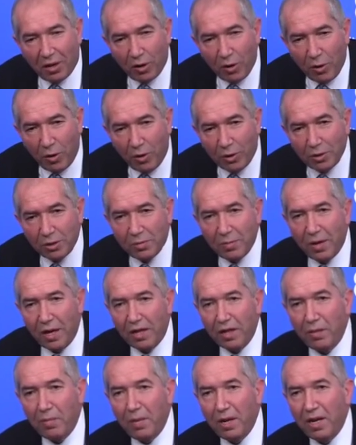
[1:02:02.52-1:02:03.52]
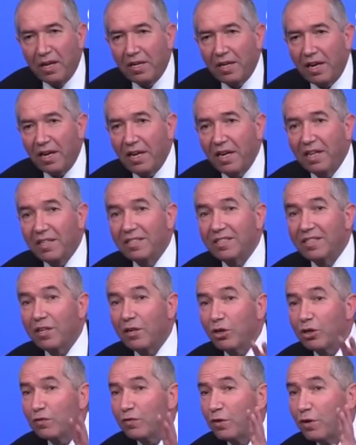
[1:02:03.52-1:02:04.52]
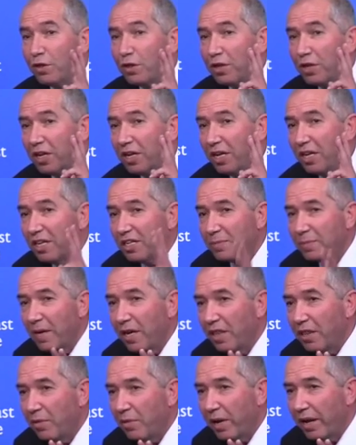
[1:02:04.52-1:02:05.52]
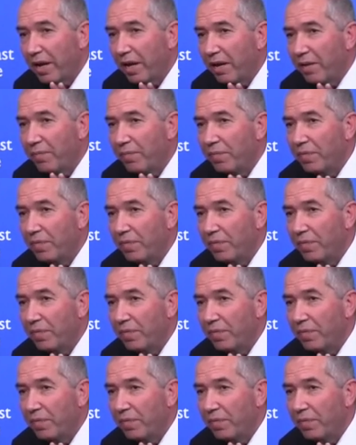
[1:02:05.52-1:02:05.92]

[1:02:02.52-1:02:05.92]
closed by the military. It is closed for three years, by the way.